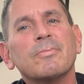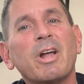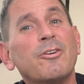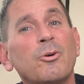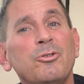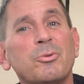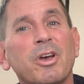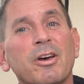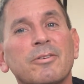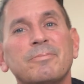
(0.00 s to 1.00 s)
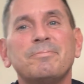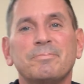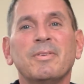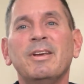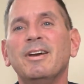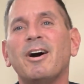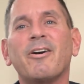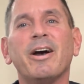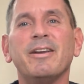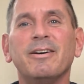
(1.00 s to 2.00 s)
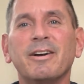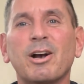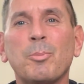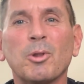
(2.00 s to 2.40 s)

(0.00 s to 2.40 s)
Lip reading: I know you can. All right, a couple